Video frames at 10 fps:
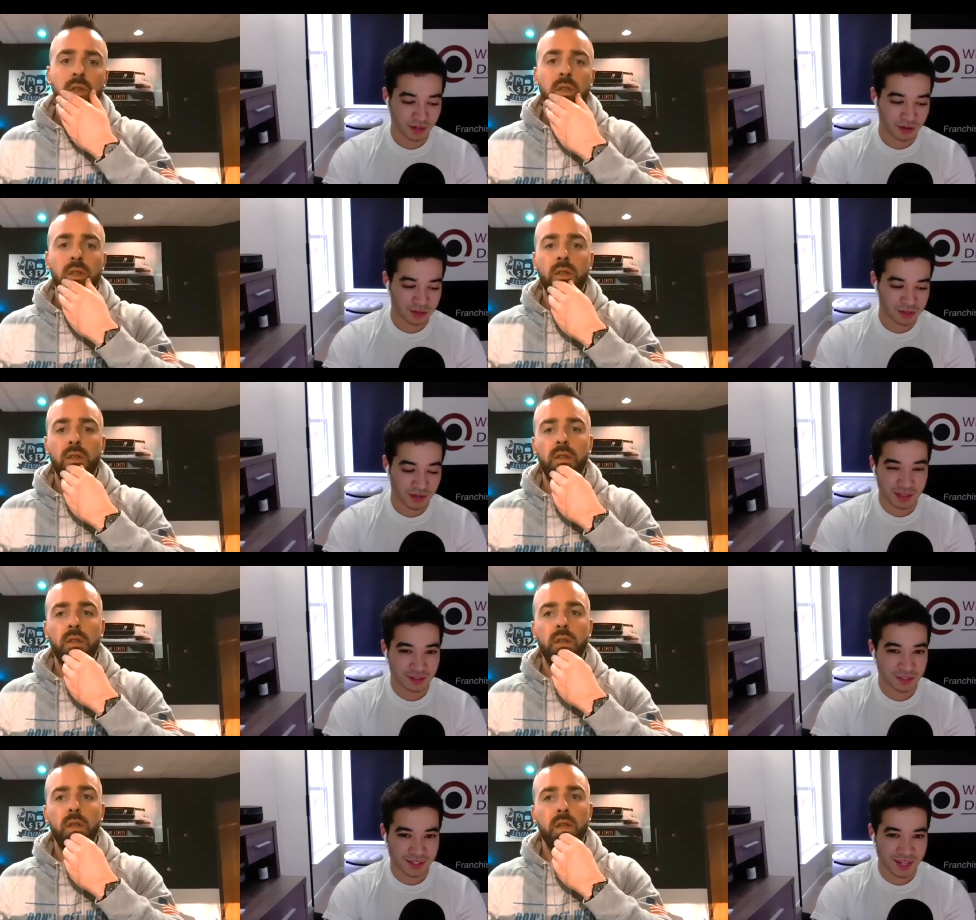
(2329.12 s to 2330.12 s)
Speaker 1: also i
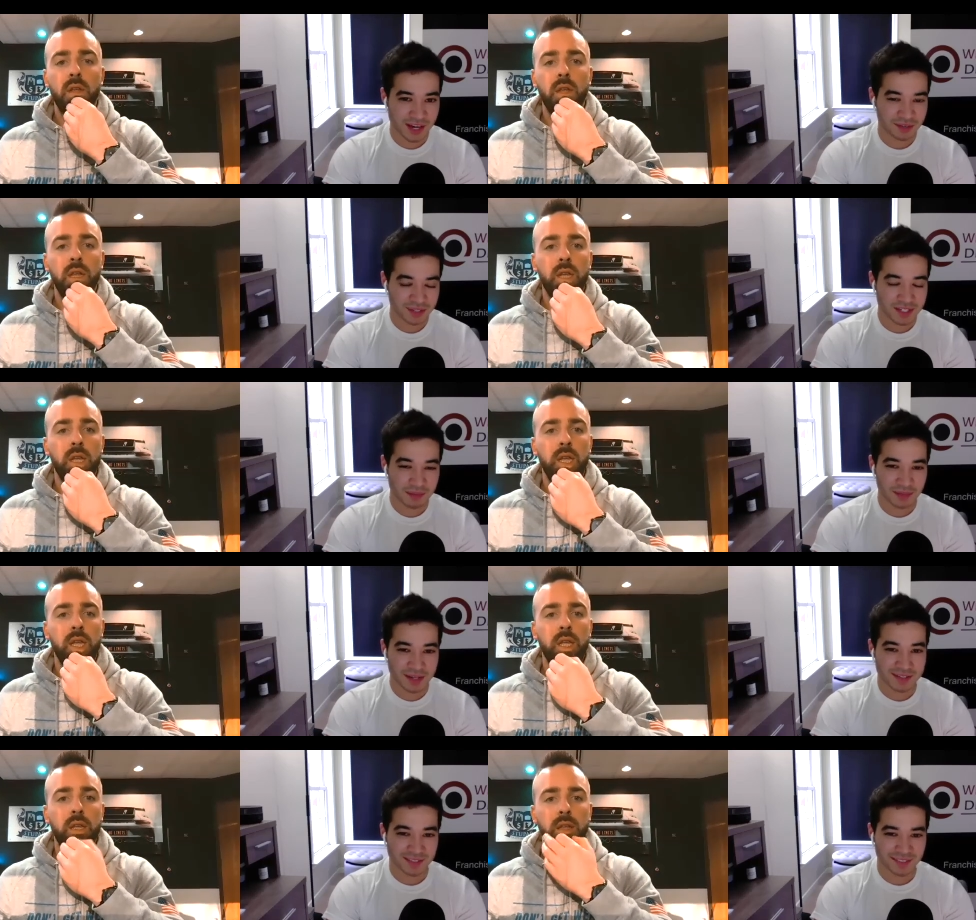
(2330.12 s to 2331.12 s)
learned this kind of the same
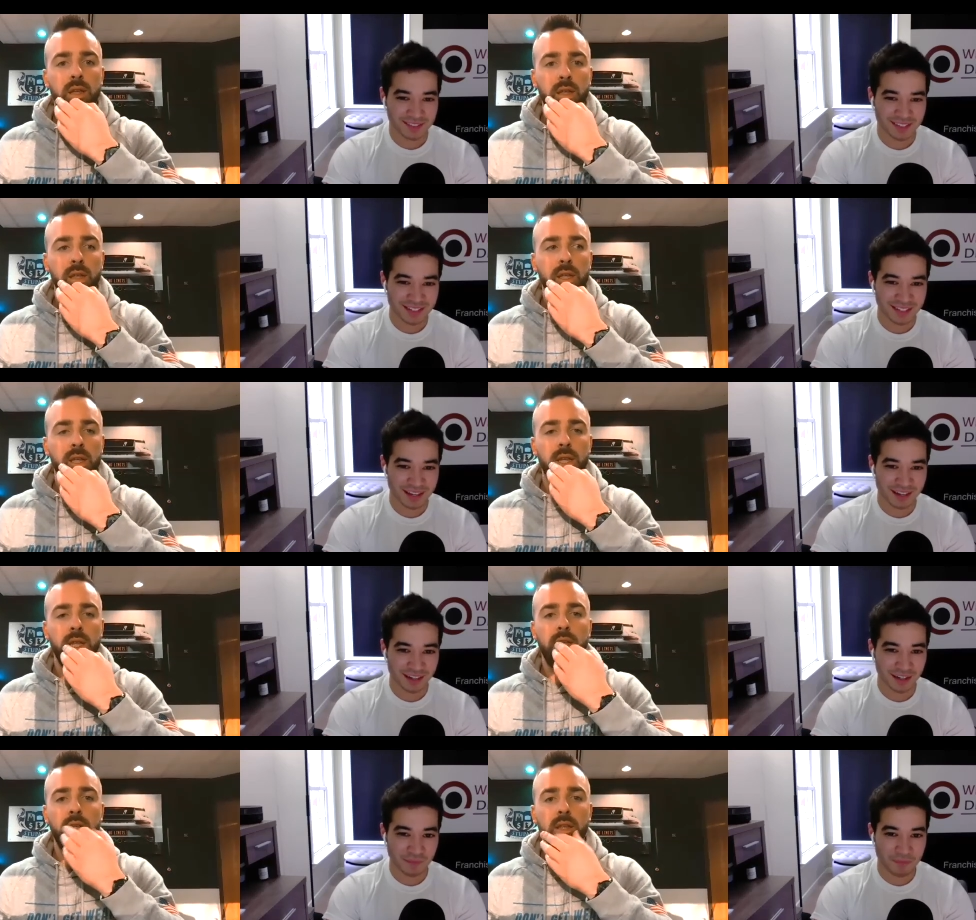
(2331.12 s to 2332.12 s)
lesson that
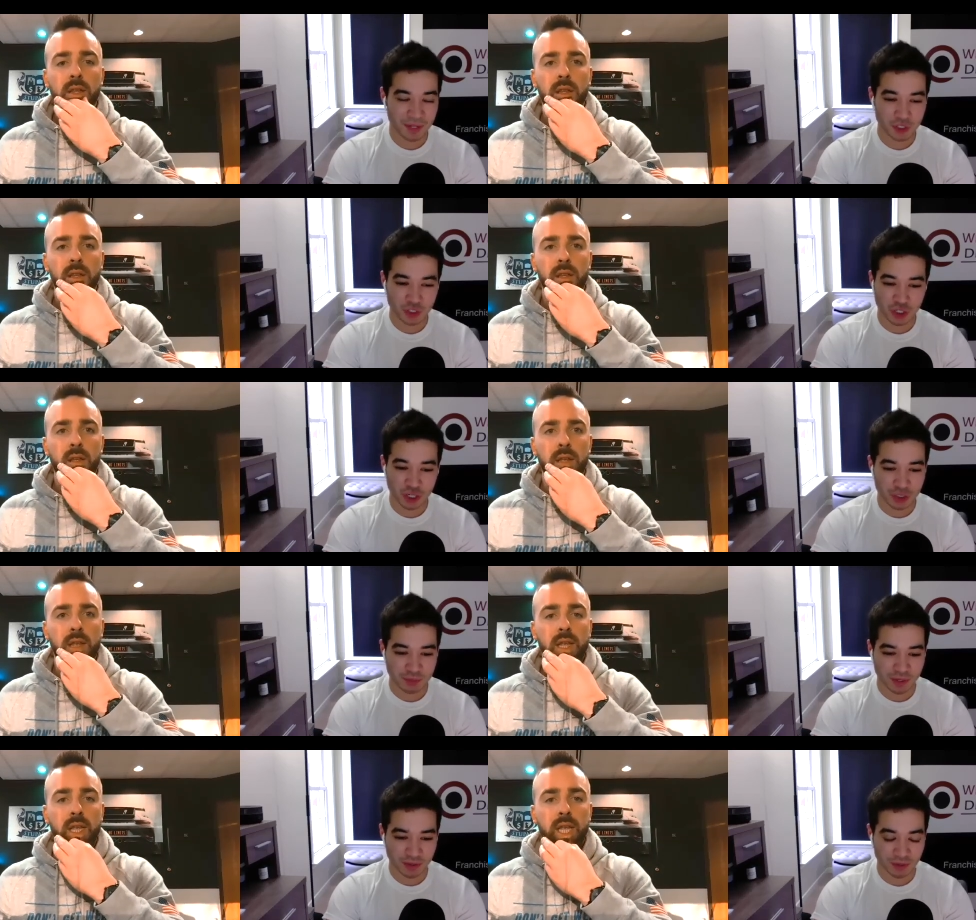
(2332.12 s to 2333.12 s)
it changed
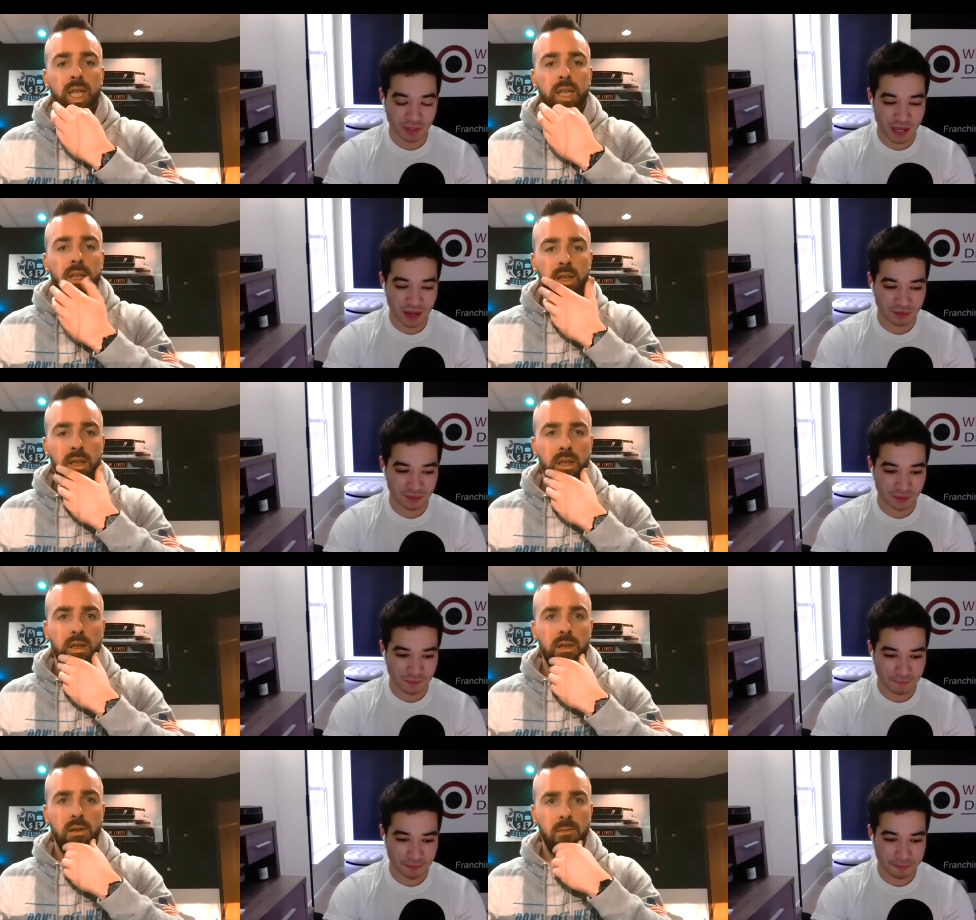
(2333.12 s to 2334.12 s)
my whole i have um